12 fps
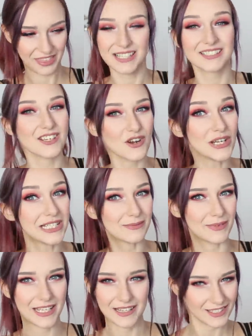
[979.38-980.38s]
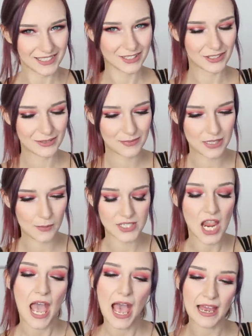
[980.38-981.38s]
This annoys me. This annoys me so
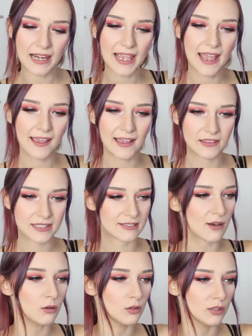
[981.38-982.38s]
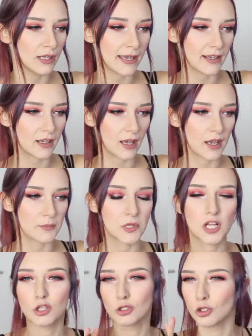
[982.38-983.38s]
much. And I hate this whole like um,
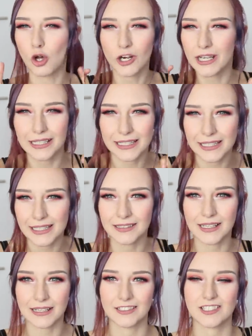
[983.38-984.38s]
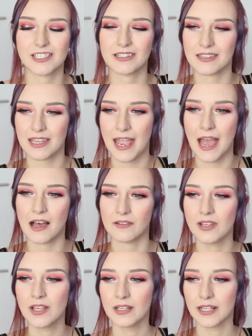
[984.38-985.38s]
lock and key analogy that they have.